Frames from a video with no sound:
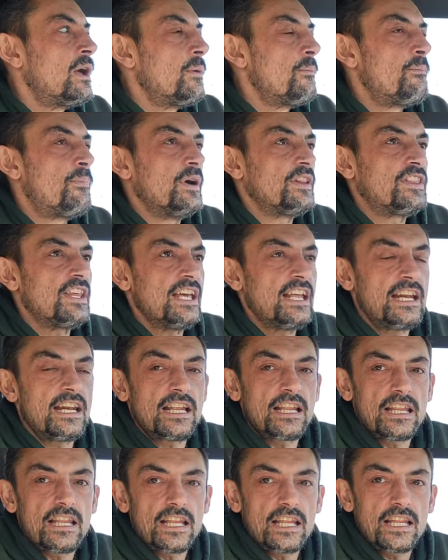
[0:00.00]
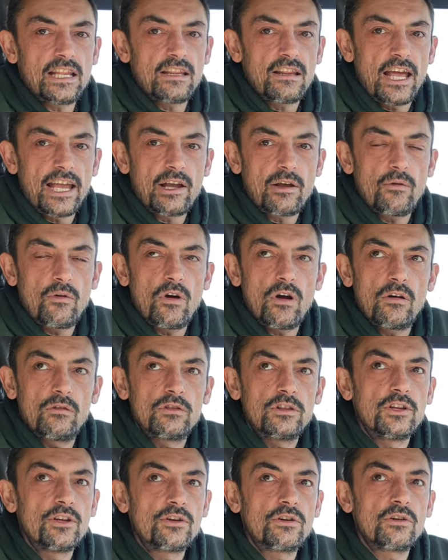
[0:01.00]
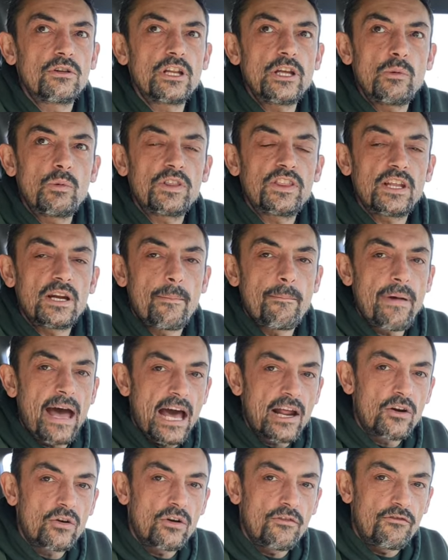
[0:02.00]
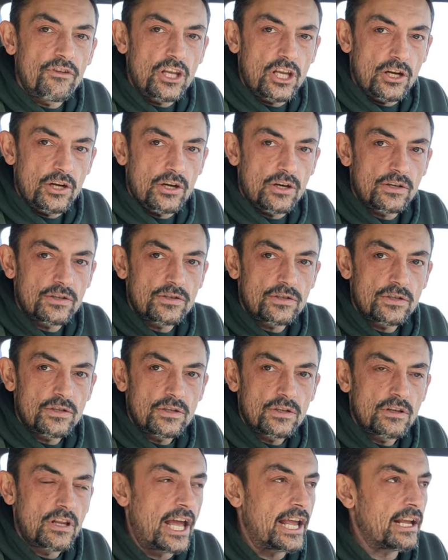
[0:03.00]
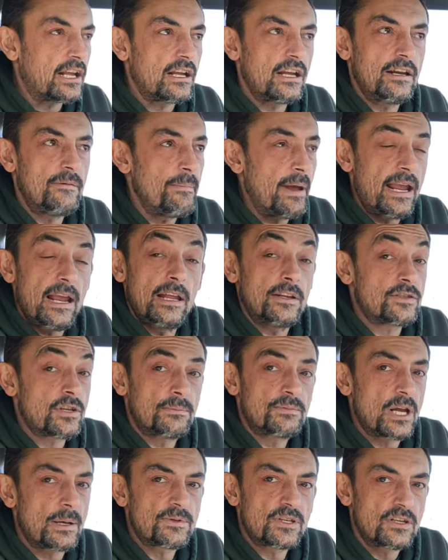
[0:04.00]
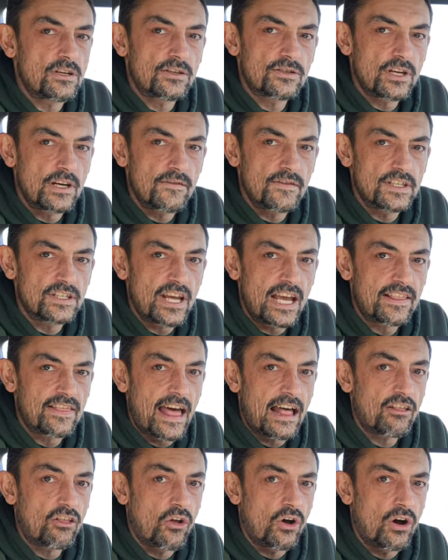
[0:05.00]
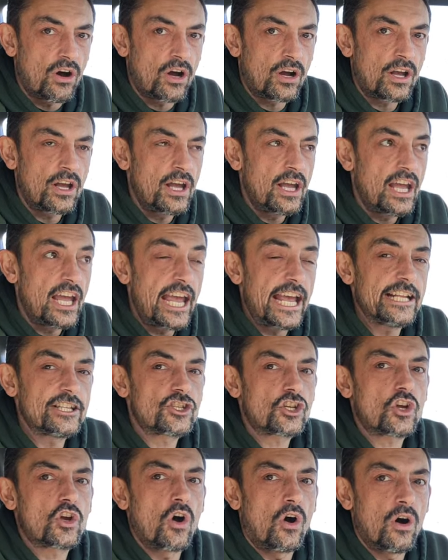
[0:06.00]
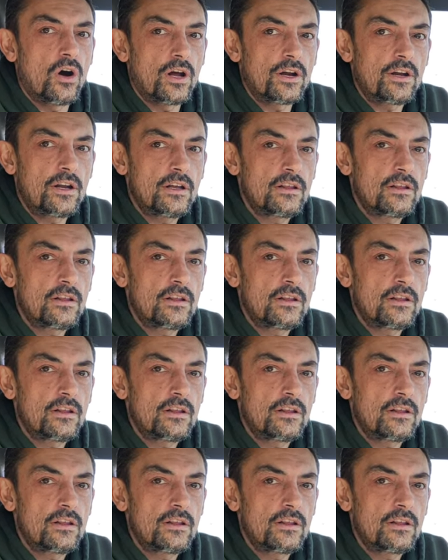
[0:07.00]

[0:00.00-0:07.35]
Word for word: But then, like, literally within a matter of years, like, it may, and sometimes it doesn't even take that long, it's gone.